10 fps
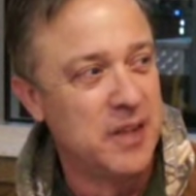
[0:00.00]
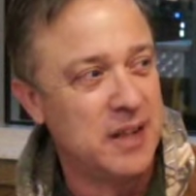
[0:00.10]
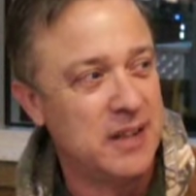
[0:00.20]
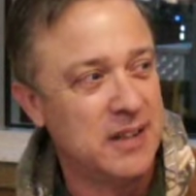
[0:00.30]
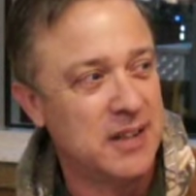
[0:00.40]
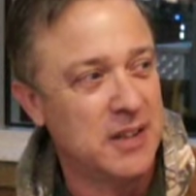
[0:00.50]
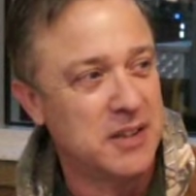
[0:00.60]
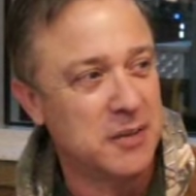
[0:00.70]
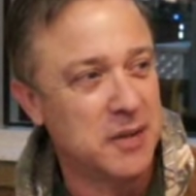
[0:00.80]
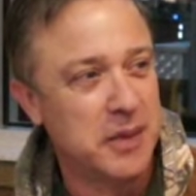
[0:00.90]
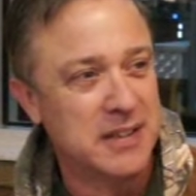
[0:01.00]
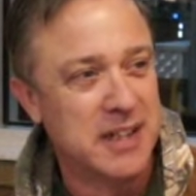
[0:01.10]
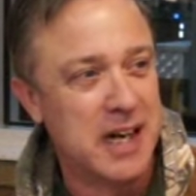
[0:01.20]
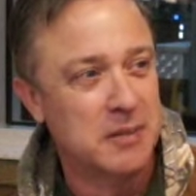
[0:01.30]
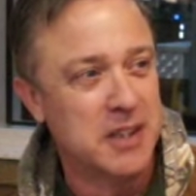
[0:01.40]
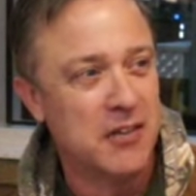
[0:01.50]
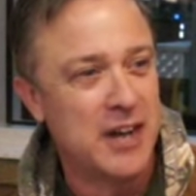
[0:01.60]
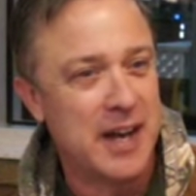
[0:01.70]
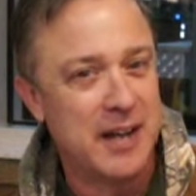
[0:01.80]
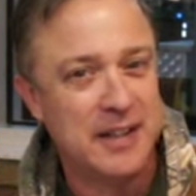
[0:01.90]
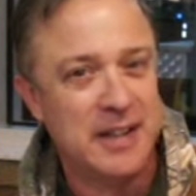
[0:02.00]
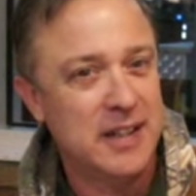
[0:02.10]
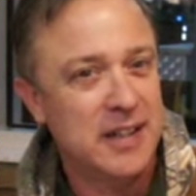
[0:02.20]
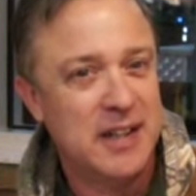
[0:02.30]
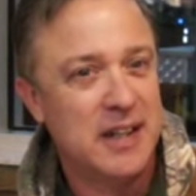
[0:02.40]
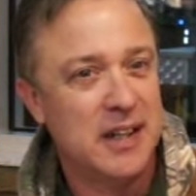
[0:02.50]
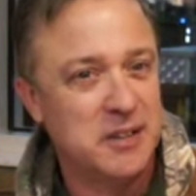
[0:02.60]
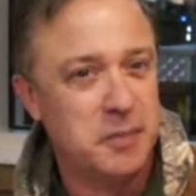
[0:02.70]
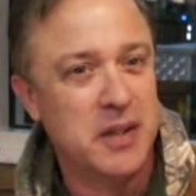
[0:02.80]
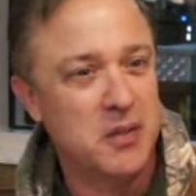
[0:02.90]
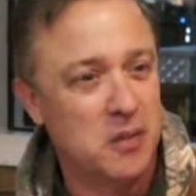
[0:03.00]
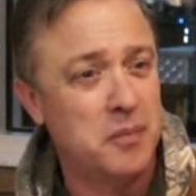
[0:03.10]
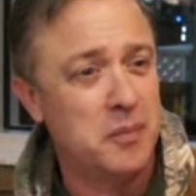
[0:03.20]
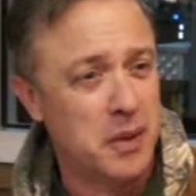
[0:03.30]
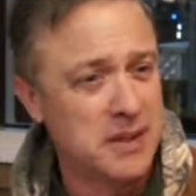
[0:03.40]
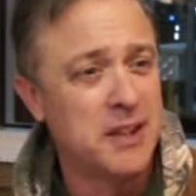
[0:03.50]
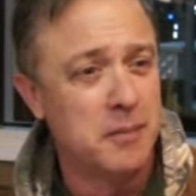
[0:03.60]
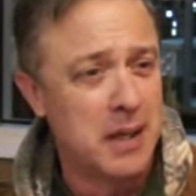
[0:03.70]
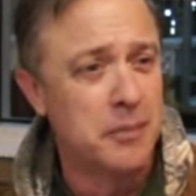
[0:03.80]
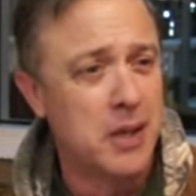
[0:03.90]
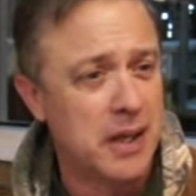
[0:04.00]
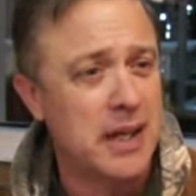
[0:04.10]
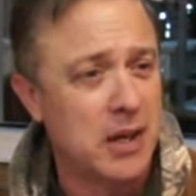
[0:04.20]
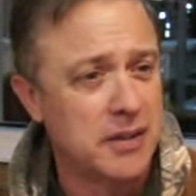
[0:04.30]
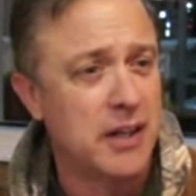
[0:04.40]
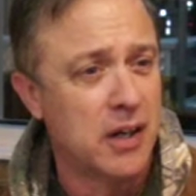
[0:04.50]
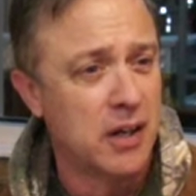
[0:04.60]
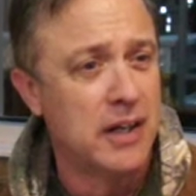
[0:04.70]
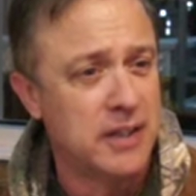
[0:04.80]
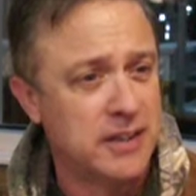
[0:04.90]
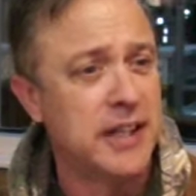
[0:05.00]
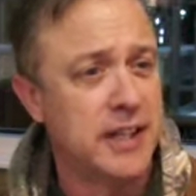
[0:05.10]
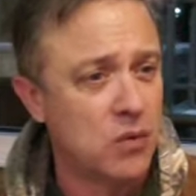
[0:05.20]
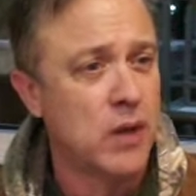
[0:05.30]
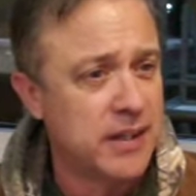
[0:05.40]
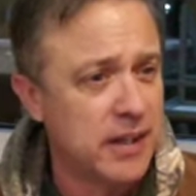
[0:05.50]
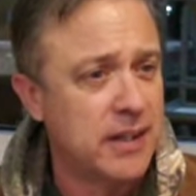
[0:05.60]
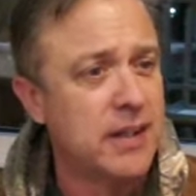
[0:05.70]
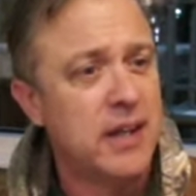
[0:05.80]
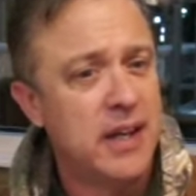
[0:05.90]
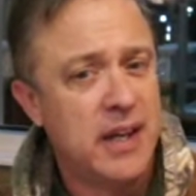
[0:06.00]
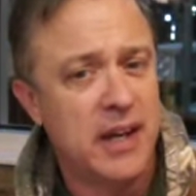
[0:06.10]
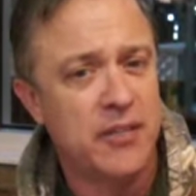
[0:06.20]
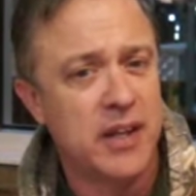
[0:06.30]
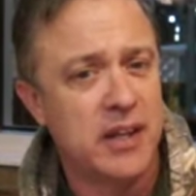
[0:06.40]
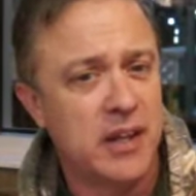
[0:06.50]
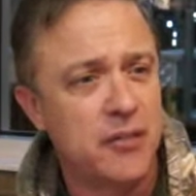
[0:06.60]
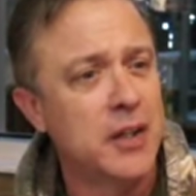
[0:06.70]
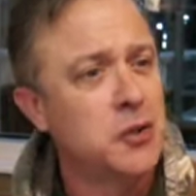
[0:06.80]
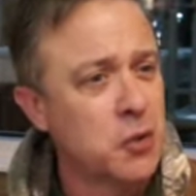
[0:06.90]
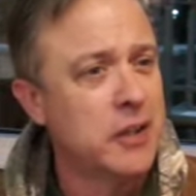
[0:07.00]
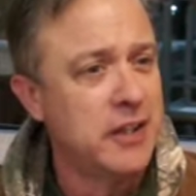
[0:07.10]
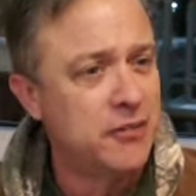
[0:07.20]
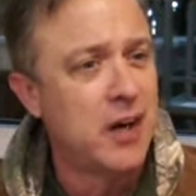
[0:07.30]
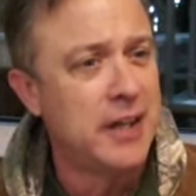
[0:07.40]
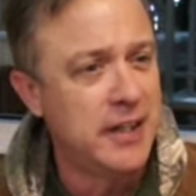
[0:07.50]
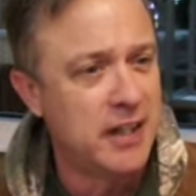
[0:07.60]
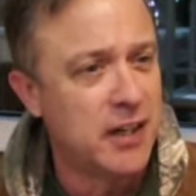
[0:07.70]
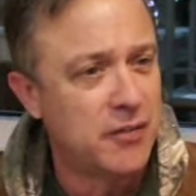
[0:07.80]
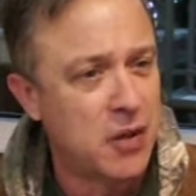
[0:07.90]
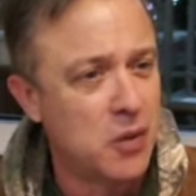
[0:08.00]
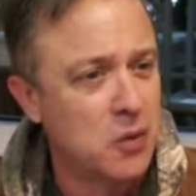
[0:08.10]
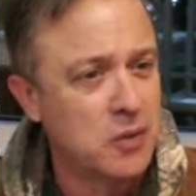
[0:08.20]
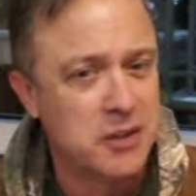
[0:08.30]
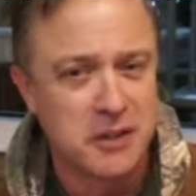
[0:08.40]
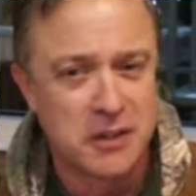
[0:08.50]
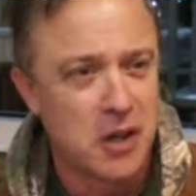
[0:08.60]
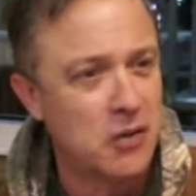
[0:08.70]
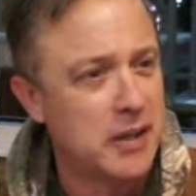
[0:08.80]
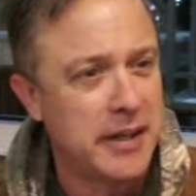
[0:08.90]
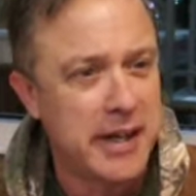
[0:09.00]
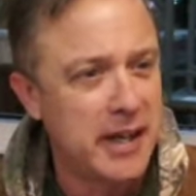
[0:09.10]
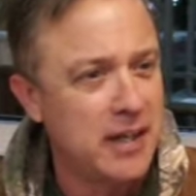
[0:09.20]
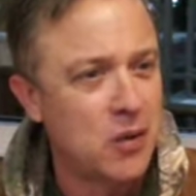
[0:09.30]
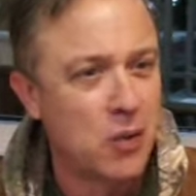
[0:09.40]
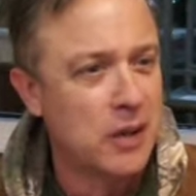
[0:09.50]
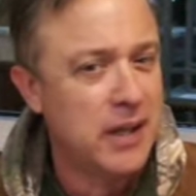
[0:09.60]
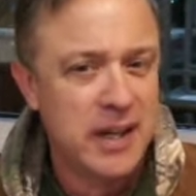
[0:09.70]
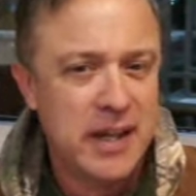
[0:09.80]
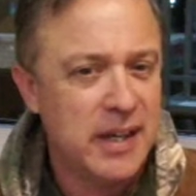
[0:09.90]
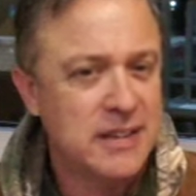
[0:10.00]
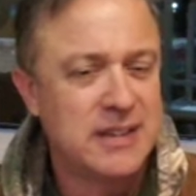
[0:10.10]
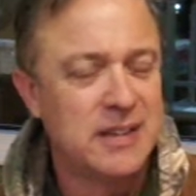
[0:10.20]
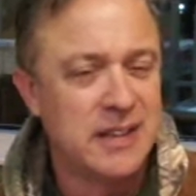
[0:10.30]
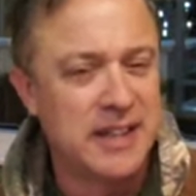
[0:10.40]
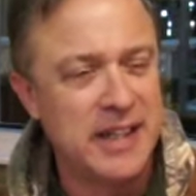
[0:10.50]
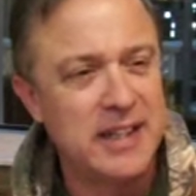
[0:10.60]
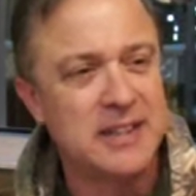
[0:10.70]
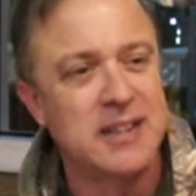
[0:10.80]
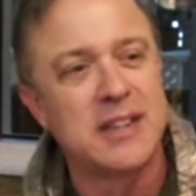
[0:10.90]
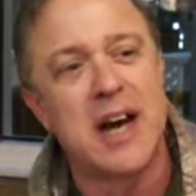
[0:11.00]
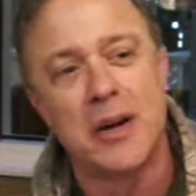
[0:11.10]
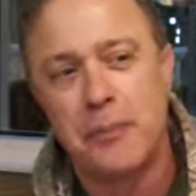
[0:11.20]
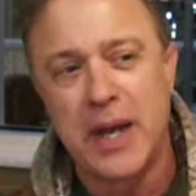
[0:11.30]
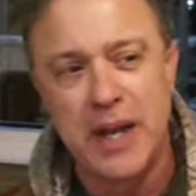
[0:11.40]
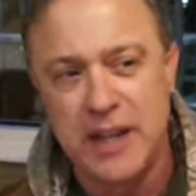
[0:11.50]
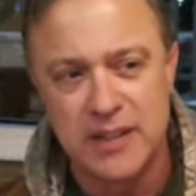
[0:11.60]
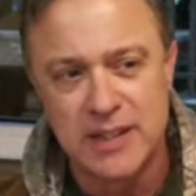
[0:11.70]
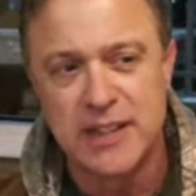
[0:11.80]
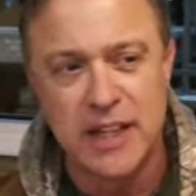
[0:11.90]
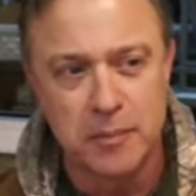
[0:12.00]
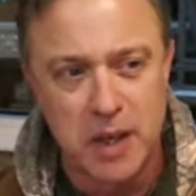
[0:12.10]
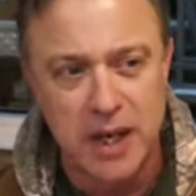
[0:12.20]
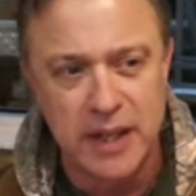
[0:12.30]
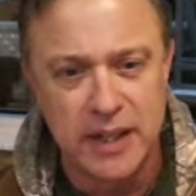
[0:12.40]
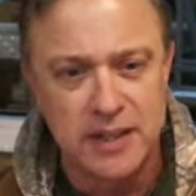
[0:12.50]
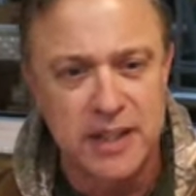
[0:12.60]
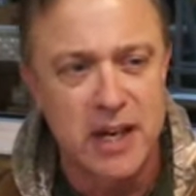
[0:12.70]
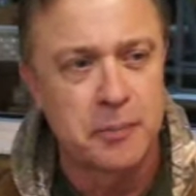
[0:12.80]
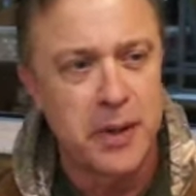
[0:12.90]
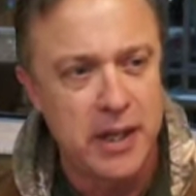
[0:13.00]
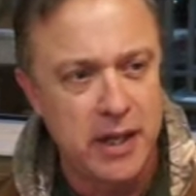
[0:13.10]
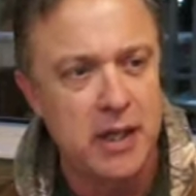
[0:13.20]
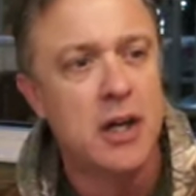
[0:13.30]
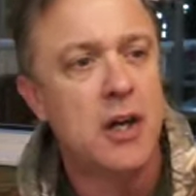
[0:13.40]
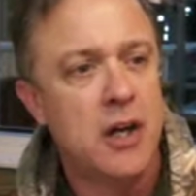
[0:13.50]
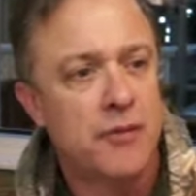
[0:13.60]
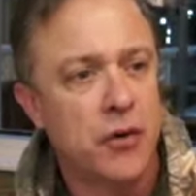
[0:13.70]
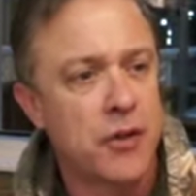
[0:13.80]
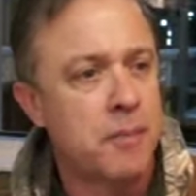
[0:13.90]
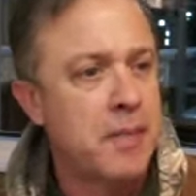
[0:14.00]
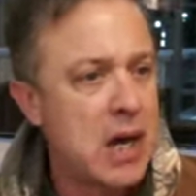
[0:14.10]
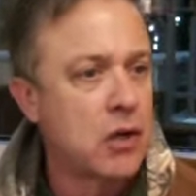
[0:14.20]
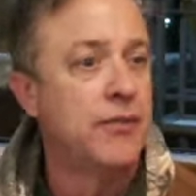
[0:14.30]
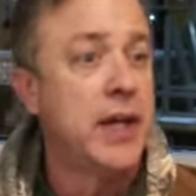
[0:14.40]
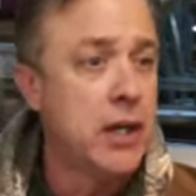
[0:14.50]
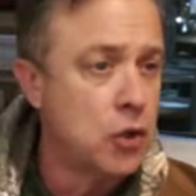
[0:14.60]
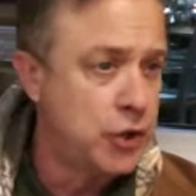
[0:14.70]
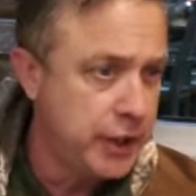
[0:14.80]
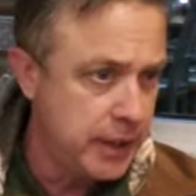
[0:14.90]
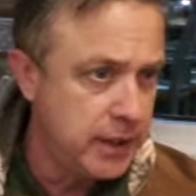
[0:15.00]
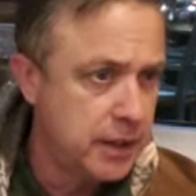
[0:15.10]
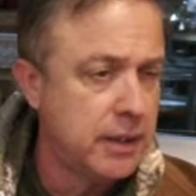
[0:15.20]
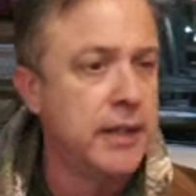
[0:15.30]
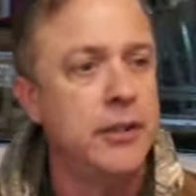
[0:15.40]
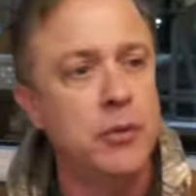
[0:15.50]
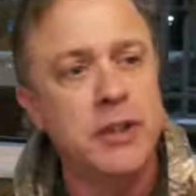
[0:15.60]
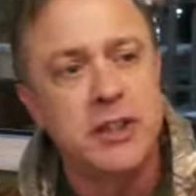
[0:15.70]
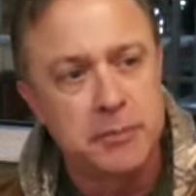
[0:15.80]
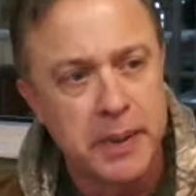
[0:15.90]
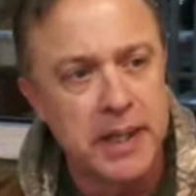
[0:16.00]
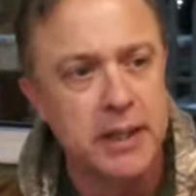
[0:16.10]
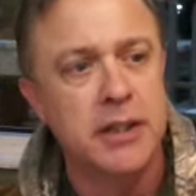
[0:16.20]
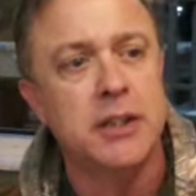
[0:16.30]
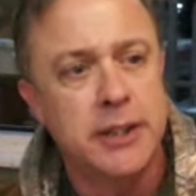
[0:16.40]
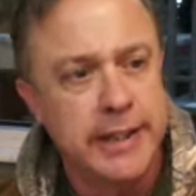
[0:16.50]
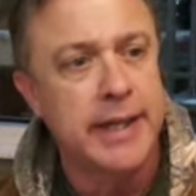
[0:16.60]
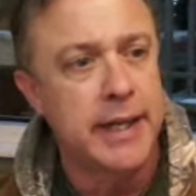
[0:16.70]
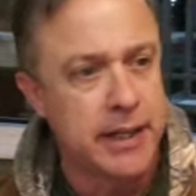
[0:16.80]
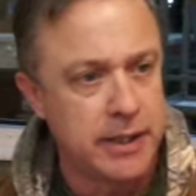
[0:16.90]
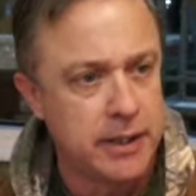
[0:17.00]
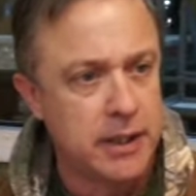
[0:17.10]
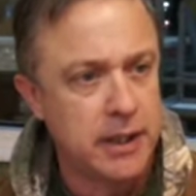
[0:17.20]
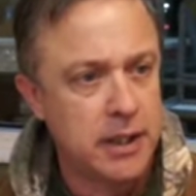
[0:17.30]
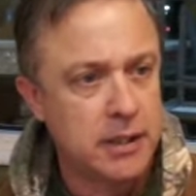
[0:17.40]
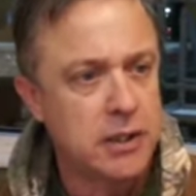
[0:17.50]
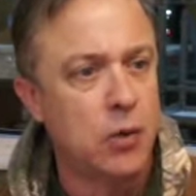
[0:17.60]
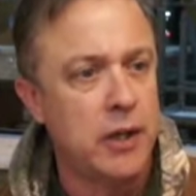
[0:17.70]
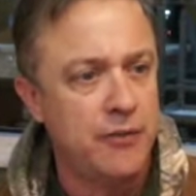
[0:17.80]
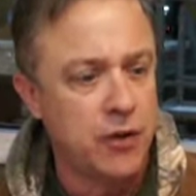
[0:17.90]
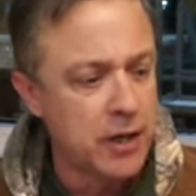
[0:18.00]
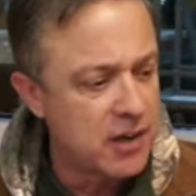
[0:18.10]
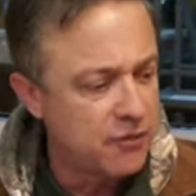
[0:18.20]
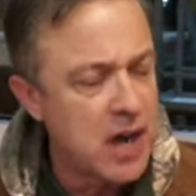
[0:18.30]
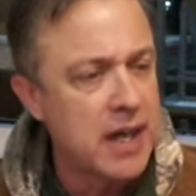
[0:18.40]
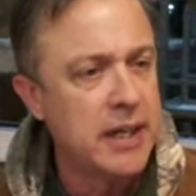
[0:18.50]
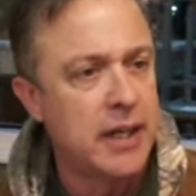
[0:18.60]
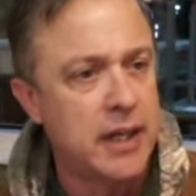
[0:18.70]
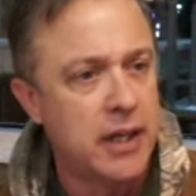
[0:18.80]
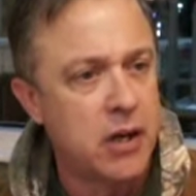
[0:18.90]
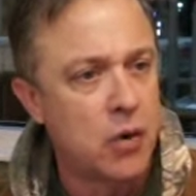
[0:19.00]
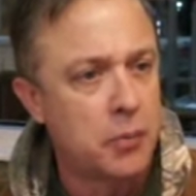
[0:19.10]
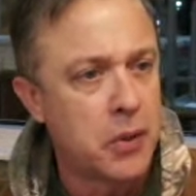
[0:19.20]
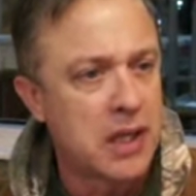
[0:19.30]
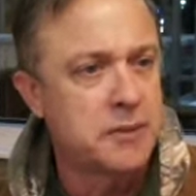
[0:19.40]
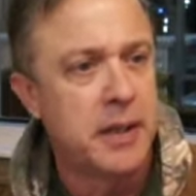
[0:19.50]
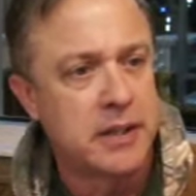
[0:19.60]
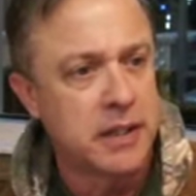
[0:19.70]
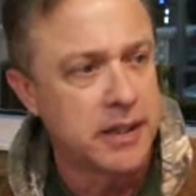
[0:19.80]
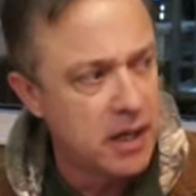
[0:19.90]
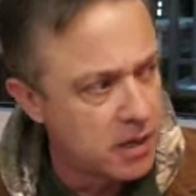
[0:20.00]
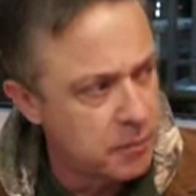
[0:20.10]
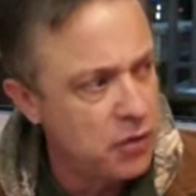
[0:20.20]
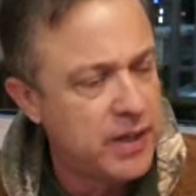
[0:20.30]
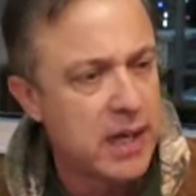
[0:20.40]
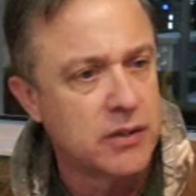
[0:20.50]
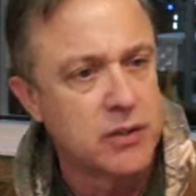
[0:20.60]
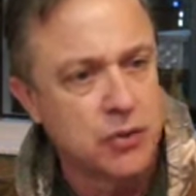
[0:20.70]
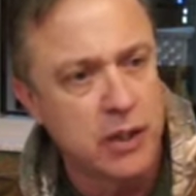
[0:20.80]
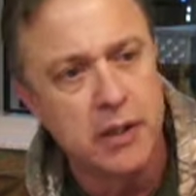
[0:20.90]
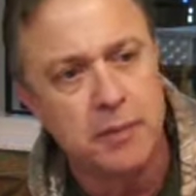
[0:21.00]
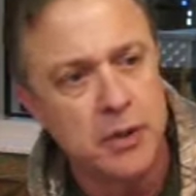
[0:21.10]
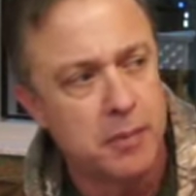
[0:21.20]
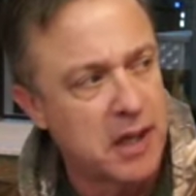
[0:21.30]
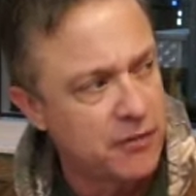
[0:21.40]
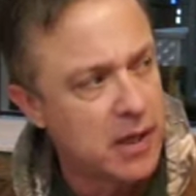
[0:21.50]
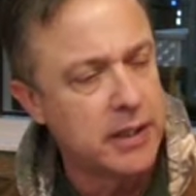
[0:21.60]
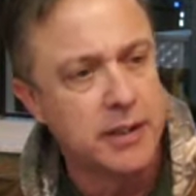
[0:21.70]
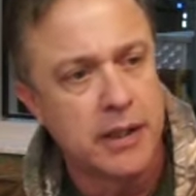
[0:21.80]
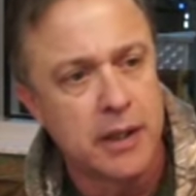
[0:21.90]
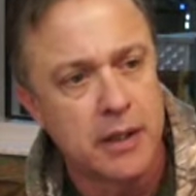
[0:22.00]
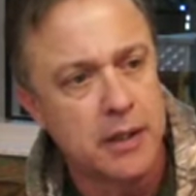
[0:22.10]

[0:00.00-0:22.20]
you know, some of the best times I've had has been busting my butt out there and sticking with it, and then eventually finding enough gold to call it a day. Or it's the thing is, it's got to pay. They say in mining, it's got to pay for the amount of energy that you expend to get it. So if you're not finding any gold prospecting there, move down the stream. You might find it there.